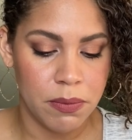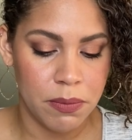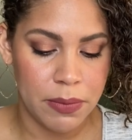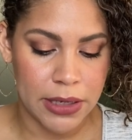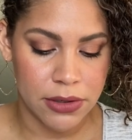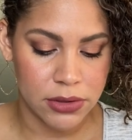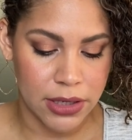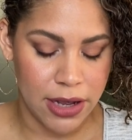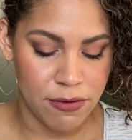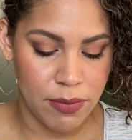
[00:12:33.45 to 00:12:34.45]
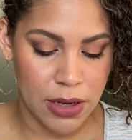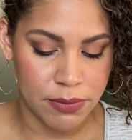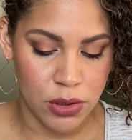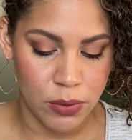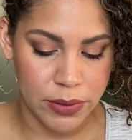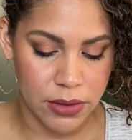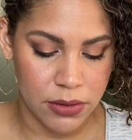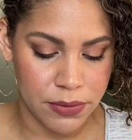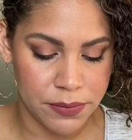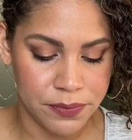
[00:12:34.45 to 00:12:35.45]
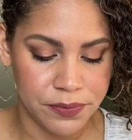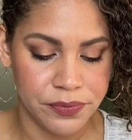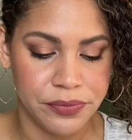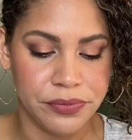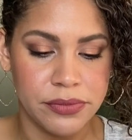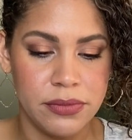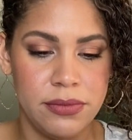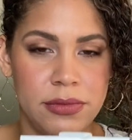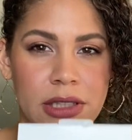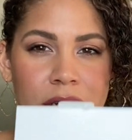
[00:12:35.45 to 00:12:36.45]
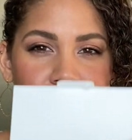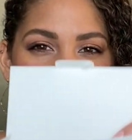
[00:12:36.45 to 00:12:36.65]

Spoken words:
bottles I have popped open. I don't know